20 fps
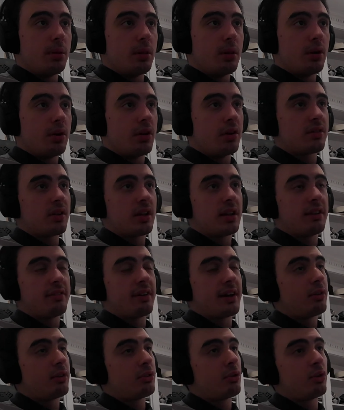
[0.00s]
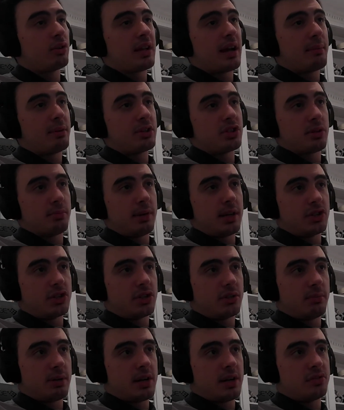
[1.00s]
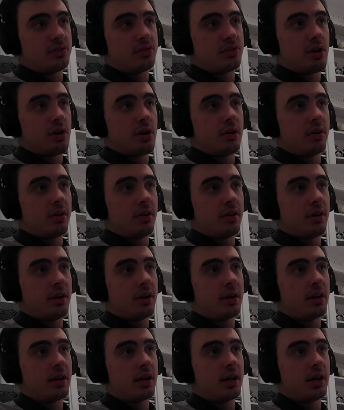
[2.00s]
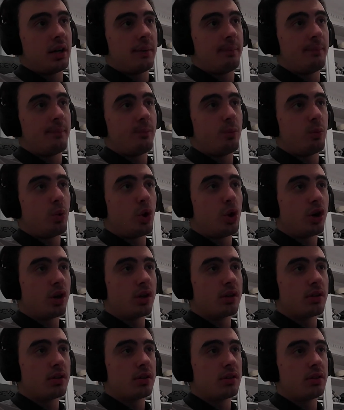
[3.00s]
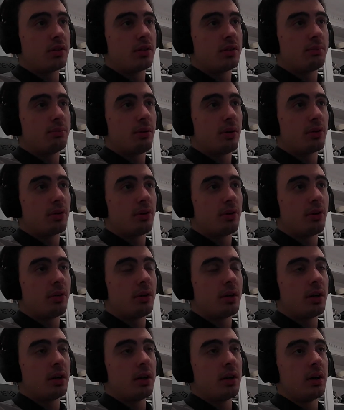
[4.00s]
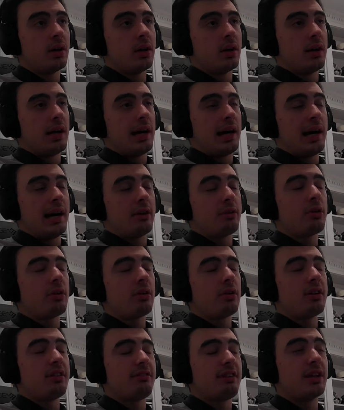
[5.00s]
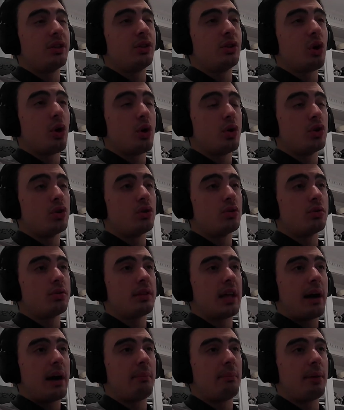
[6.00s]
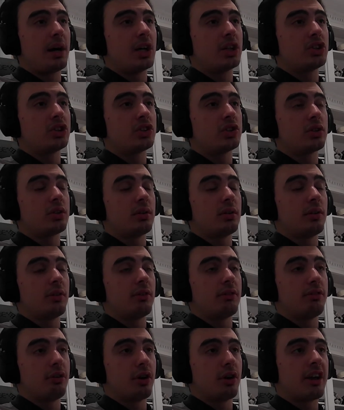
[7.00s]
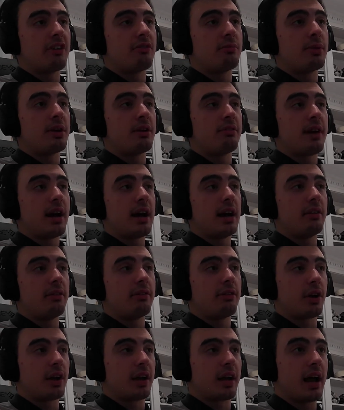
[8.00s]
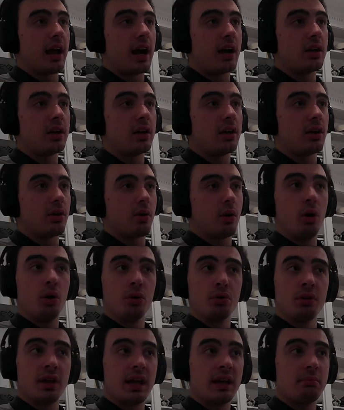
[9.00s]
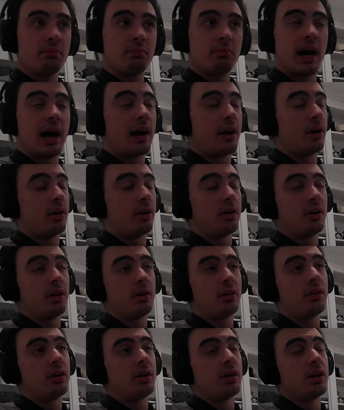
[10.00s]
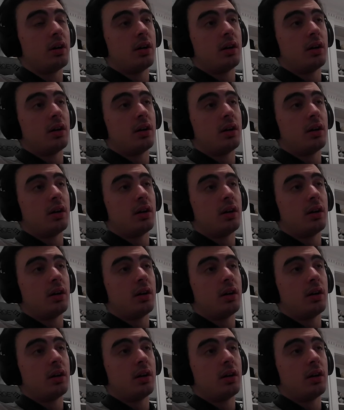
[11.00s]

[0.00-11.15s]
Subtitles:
Plus, Aleph, I don't know that much about you, man. Sorry. Ward 2.0. I don't know if I know you that much. Forgive me if I forgot your old name. I don't know.